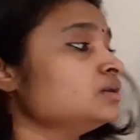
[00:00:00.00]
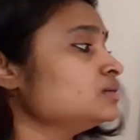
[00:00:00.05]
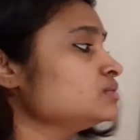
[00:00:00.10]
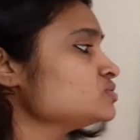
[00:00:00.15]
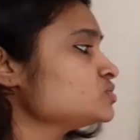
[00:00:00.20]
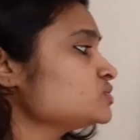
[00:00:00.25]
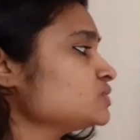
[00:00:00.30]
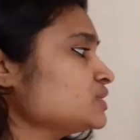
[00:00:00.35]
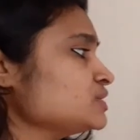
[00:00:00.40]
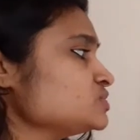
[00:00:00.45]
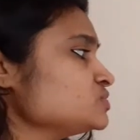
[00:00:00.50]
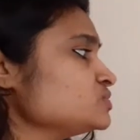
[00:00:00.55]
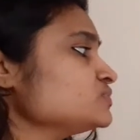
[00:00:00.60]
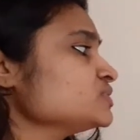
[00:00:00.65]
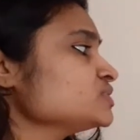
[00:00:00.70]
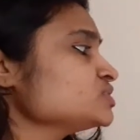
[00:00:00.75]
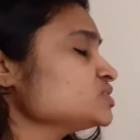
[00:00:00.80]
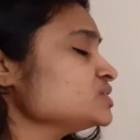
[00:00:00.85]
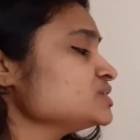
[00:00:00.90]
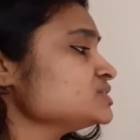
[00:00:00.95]
So transfer
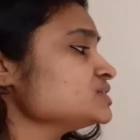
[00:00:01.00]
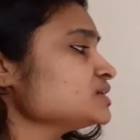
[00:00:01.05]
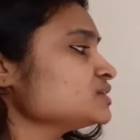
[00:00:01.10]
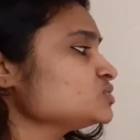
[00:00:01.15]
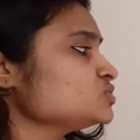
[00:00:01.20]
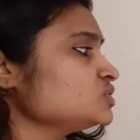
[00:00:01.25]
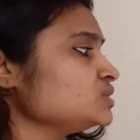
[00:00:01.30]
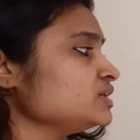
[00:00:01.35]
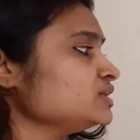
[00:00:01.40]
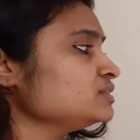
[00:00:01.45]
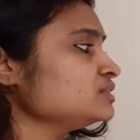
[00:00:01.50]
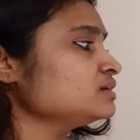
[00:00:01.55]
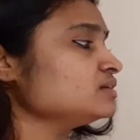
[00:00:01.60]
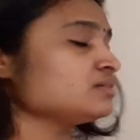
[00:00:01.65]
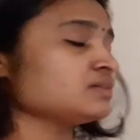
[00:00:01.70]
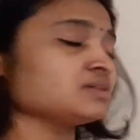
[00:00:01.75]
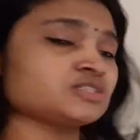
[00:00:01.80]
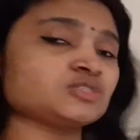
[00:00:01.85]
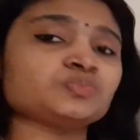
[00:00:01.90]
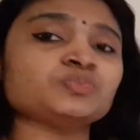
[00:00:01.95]
function is actually the
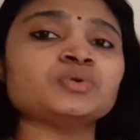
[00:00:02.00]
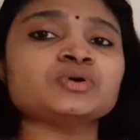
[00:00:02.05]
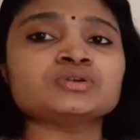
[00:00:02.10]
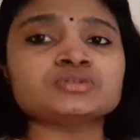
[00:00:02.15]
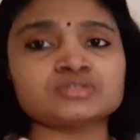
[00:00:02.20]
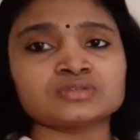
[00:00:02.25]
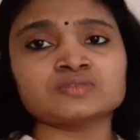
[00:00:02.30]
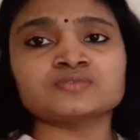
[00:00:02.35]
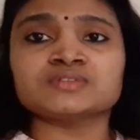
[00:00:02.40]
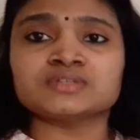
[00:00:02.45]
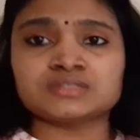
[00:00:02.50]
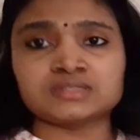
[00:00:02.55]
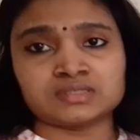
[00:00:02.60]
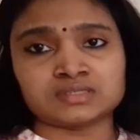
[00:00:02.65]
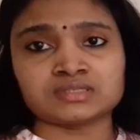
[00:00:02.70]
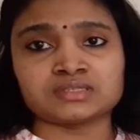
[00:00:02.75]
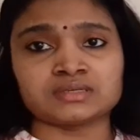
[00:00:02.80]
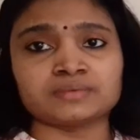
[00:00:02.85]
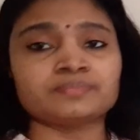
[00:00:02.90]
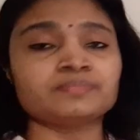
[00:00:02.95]
response of the
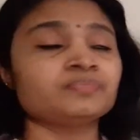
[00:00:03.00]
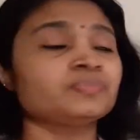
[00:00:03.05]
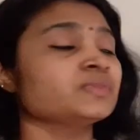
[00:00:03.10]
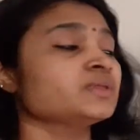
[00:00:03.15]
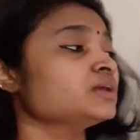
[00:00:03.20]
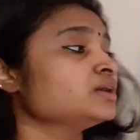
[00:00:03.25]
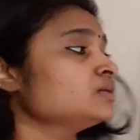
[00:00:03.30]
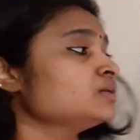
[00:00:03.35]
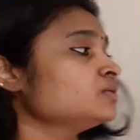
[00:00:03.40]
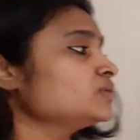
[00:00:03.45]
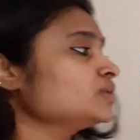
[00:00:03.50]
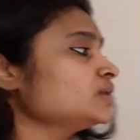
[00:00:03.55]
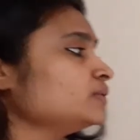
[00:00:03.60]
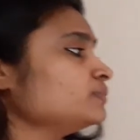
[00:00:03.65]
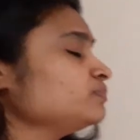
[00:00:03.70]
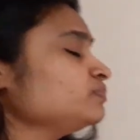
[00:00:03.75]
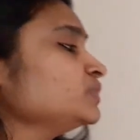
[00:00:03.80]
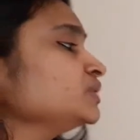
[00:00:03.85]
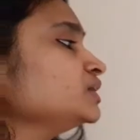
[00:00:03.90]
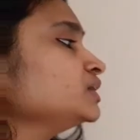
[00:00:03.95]
system.
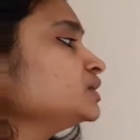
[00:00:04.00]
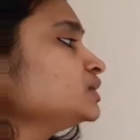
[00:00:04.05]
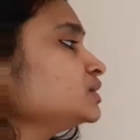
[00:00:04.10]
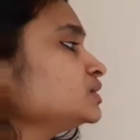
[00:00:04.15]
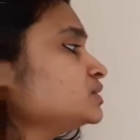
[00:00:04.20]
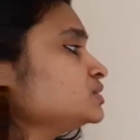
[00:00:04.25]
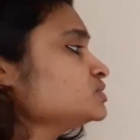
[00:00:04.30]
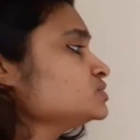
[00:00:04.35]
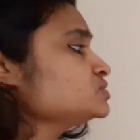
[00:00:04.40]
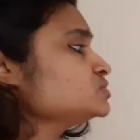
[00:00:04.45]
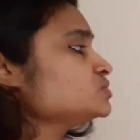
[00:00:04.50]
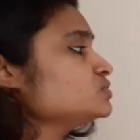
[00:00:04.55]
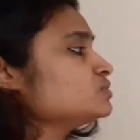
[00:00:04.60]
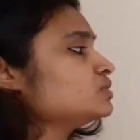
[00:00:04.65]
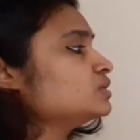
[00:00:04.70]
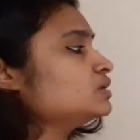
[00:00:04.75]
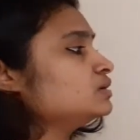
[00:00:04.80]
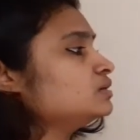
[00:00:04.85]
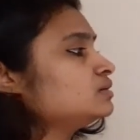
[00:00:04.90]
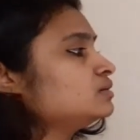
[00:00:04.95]
Okay,
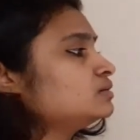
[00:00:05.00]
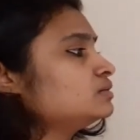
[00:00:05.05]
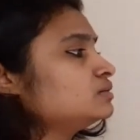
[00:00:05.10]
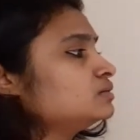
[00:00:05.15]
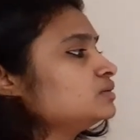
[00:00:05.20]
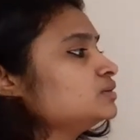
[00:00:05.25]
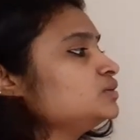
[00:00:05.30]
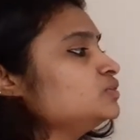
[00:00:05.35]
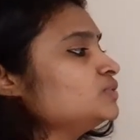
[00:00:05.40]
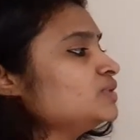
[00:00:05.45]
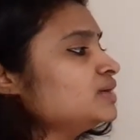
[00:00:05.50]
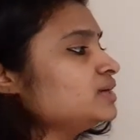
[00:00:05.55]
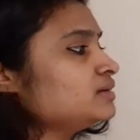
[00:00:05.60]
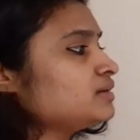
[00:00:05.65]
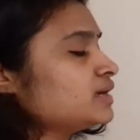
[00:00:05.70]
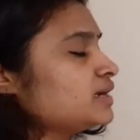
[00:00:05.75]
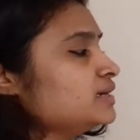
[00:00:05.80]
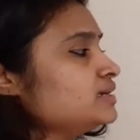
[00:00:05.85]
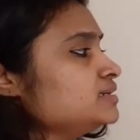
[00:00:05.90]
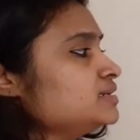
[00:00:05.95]
so uh, you can
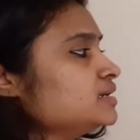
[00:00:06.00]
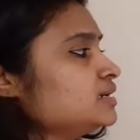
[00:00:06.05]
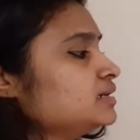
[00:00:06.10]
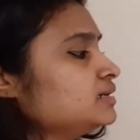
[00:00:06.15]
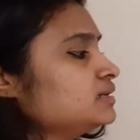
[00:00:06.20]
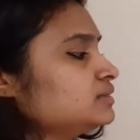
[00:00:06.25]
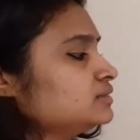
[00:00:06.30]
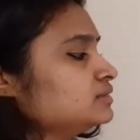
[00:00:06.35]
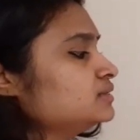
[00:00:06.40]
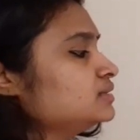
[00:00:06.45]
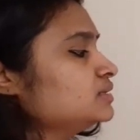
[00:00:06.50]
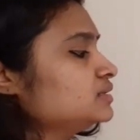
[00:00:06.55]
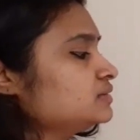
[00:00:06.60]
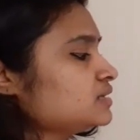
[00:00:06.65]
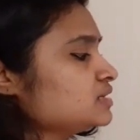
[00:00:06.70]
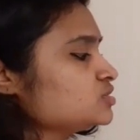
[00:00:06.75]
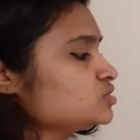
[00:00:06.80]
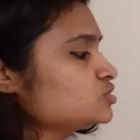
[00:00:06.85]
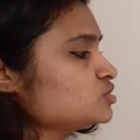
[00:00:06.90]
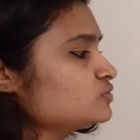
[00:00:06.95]
write the
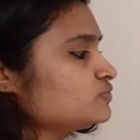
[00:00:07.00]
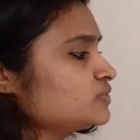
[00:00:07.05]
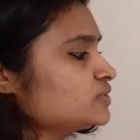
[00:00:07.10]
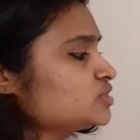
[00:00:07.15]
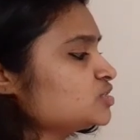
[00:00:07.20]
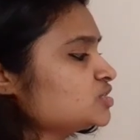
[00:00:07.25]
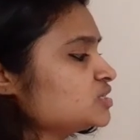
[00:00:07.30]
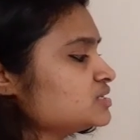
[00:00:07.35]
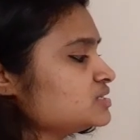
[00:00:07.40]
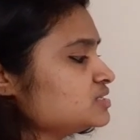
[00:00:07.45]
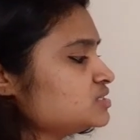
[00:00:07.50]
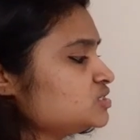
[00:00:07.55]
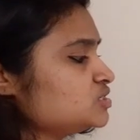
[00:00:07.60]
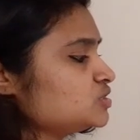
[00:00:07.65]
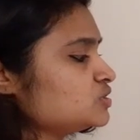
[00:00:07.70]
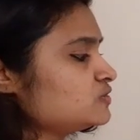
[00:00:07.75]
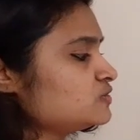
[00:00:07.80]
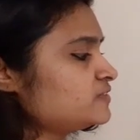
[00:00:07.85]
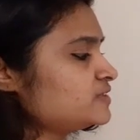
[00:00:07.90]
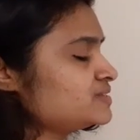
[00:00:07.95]
transfer function G
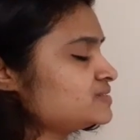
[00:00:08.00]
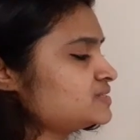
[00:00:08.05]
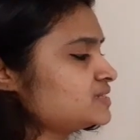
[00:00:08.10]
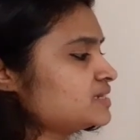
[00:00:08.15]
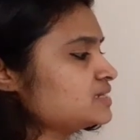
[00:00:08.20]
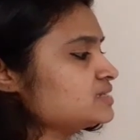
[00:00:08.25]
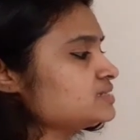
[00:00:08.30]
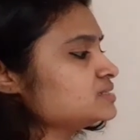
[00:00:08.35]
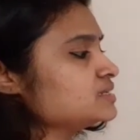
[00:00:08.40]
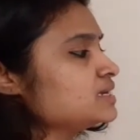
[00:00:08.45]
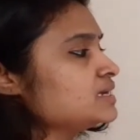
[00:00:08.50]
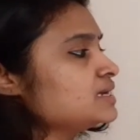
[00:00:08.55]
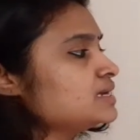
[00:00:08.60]
of S as